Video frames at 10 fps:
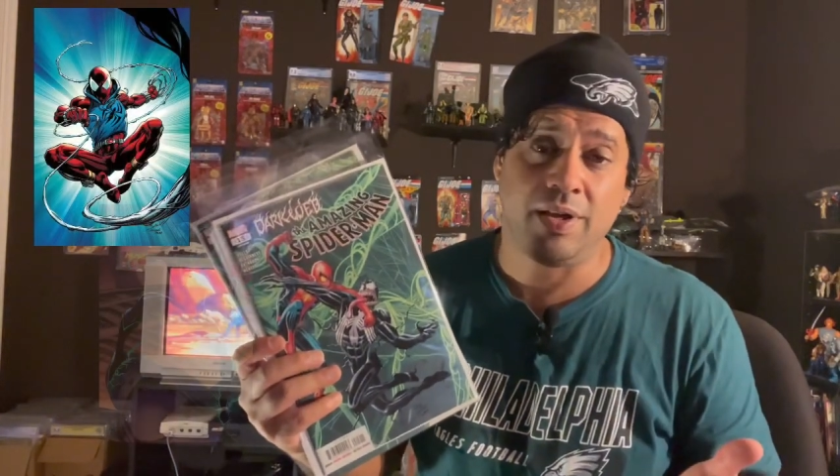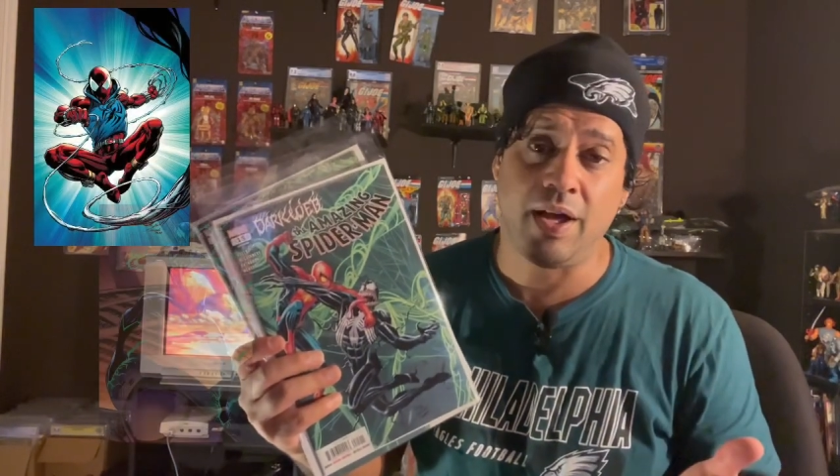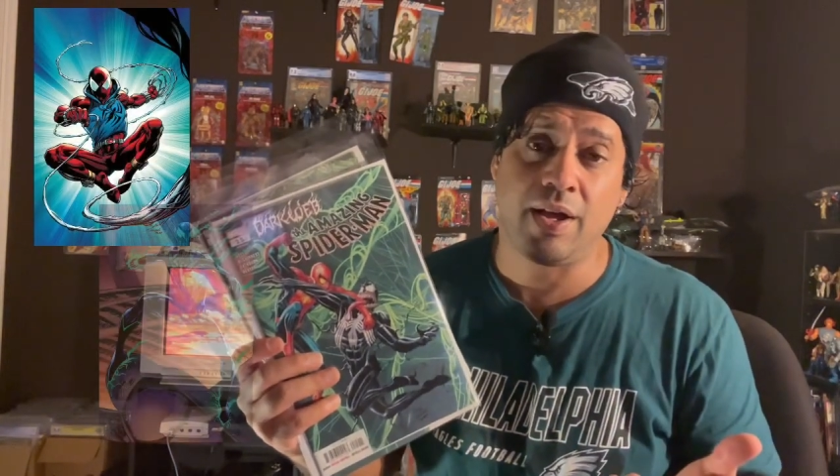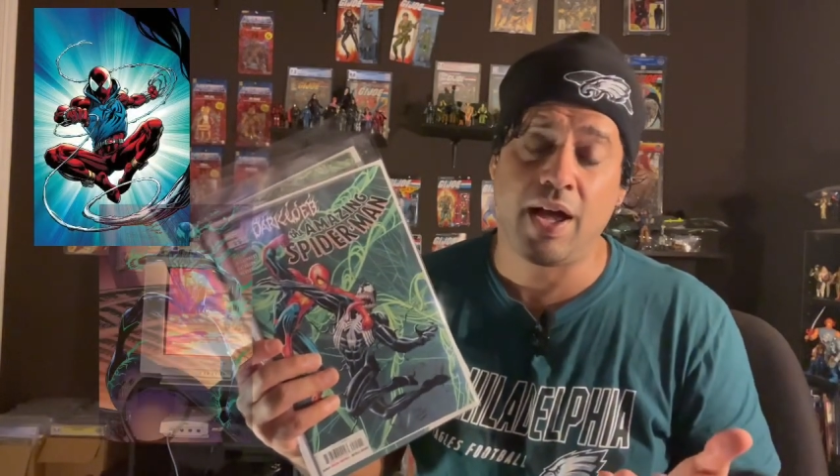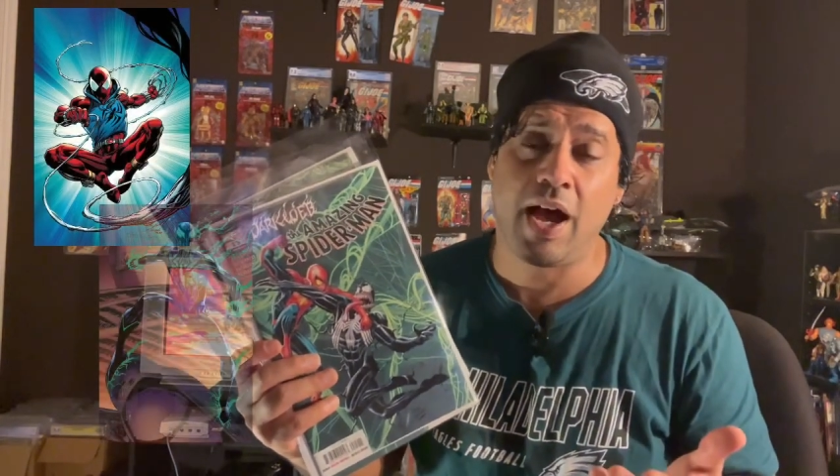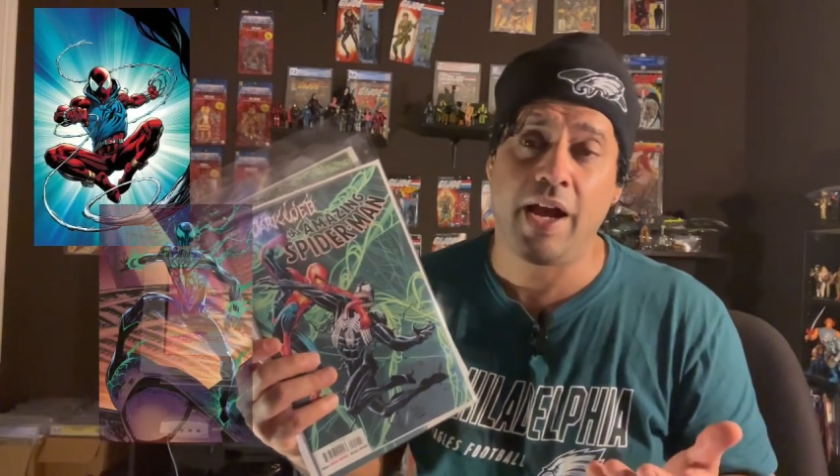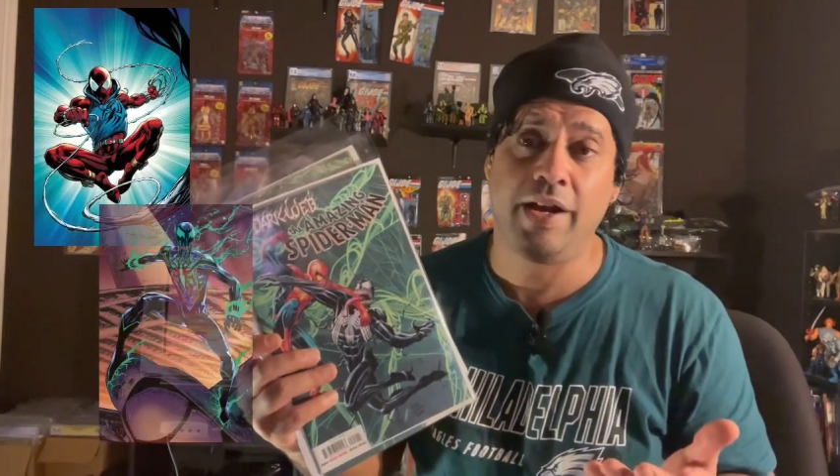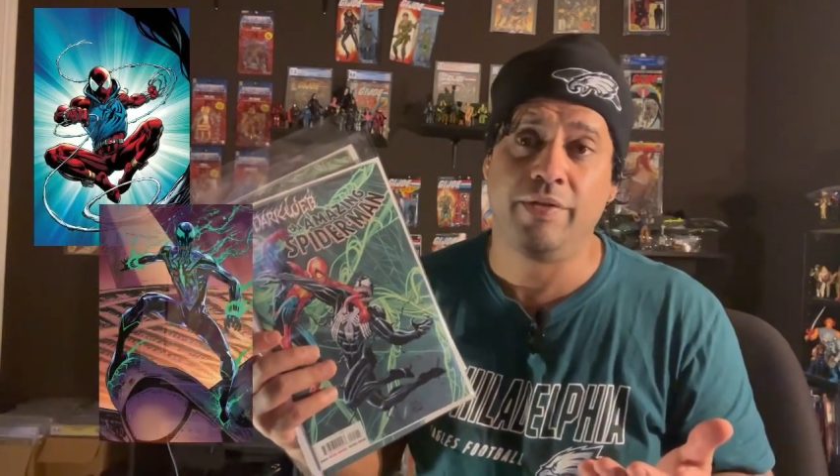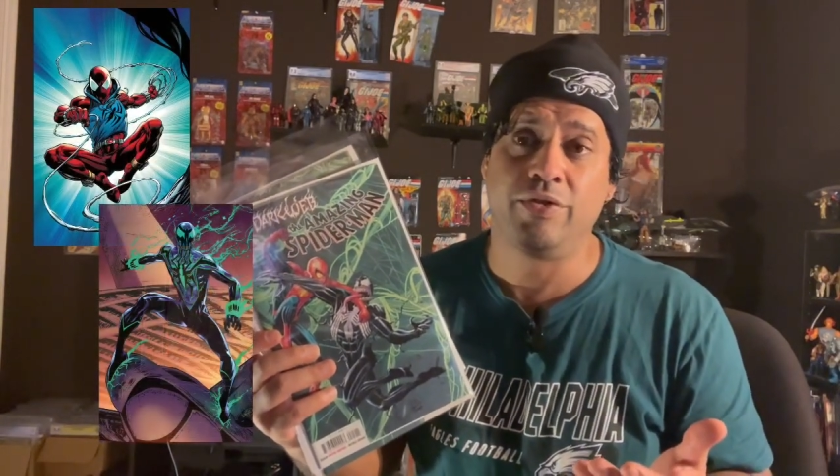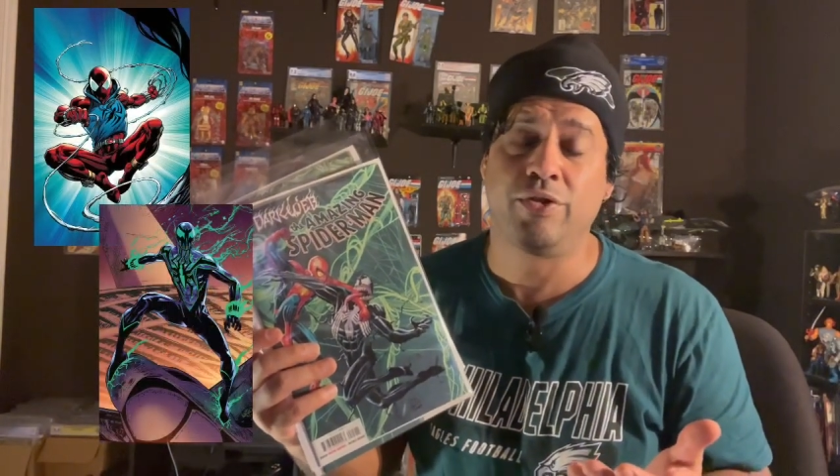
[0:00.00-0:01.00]
uh, kind
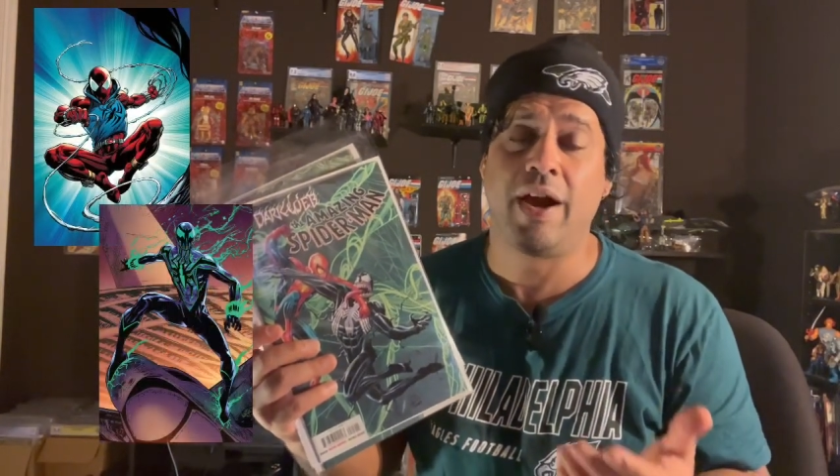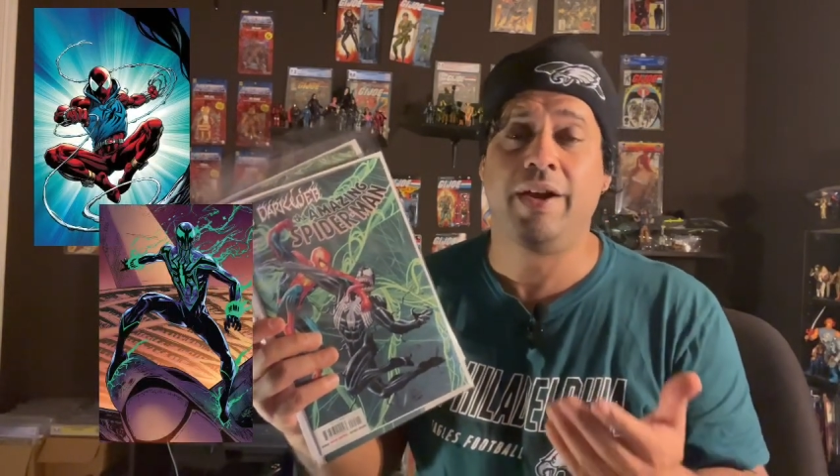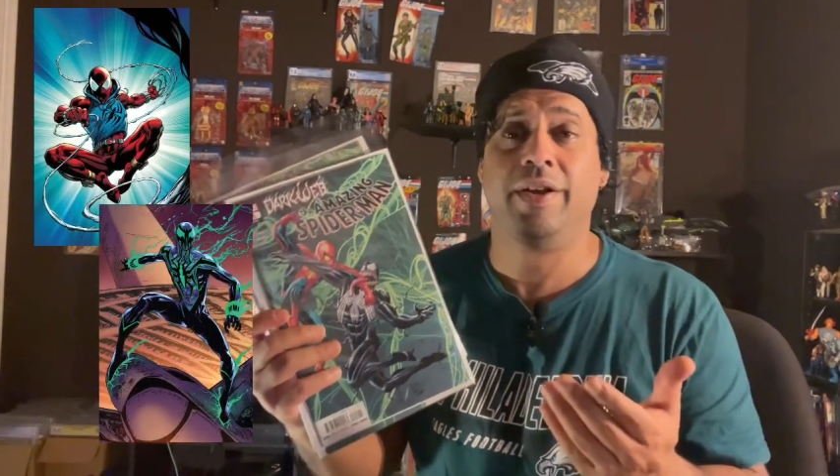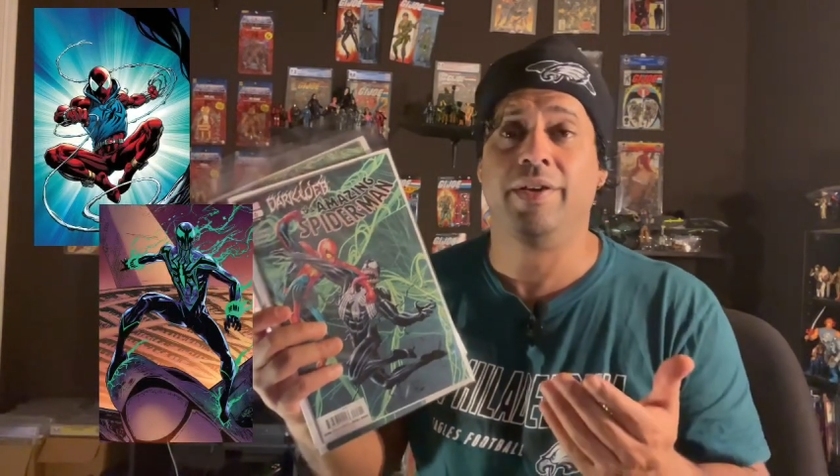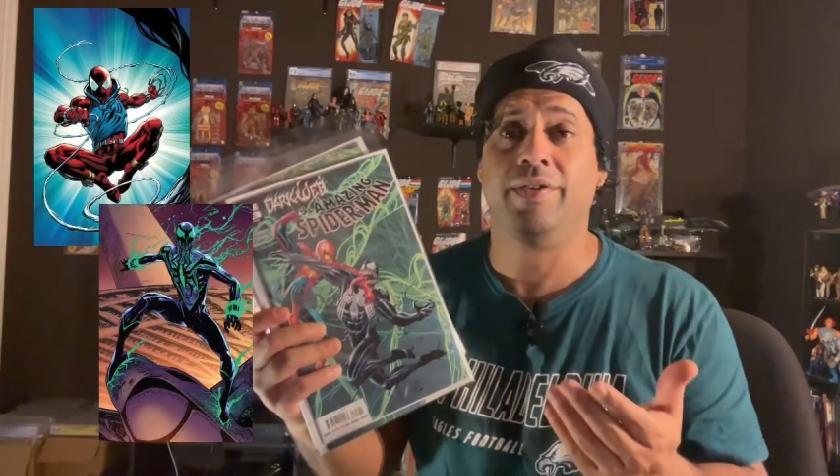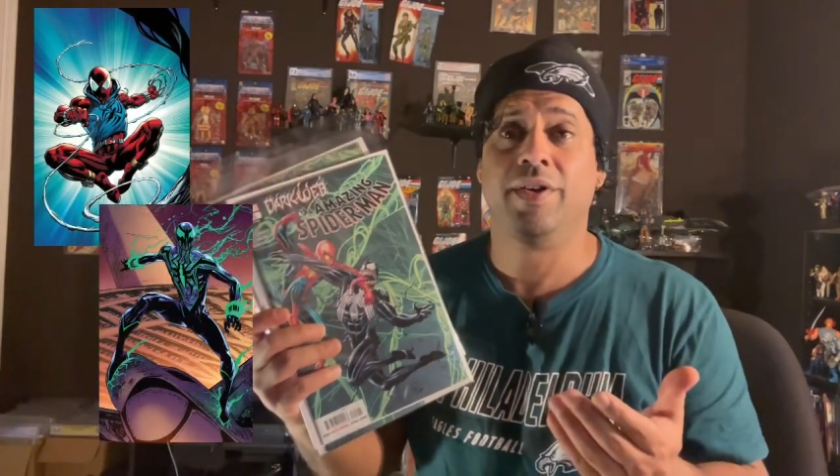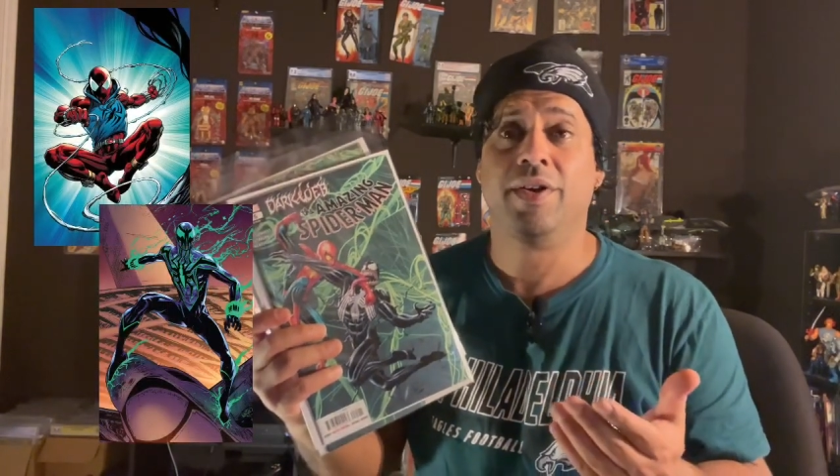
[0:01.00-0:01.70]
of trying to